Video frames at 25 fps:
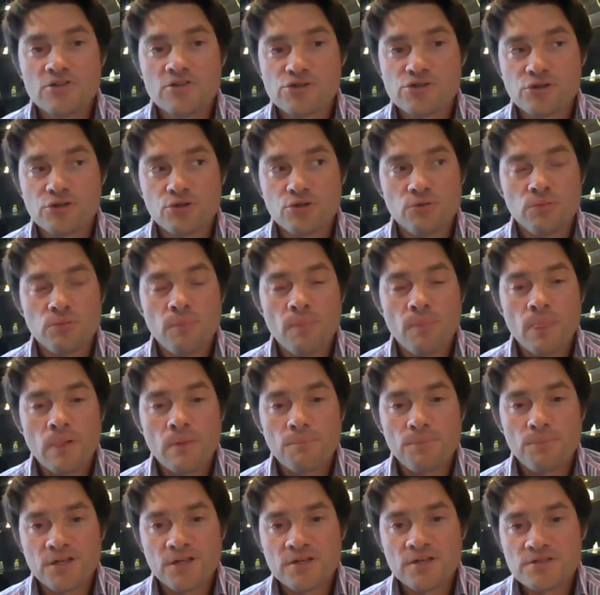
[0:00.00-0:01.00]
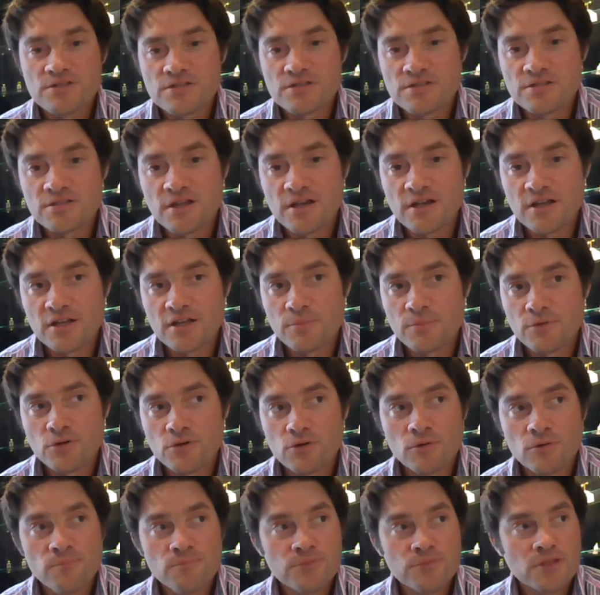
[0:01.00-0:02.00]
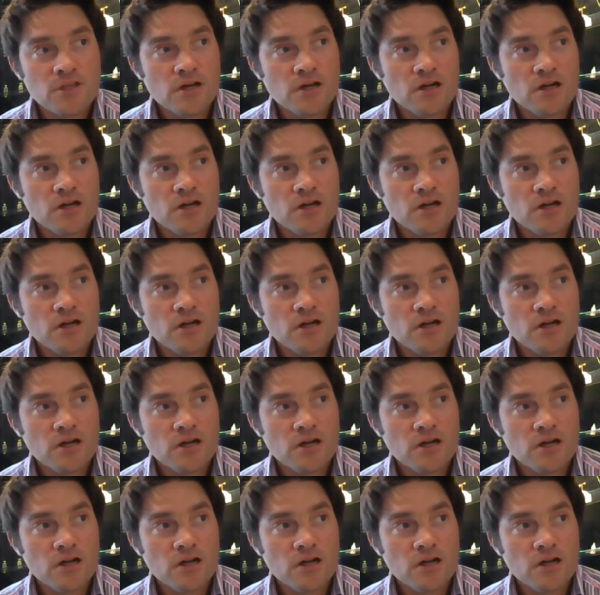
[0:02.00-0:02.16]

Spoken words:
to be sustainable.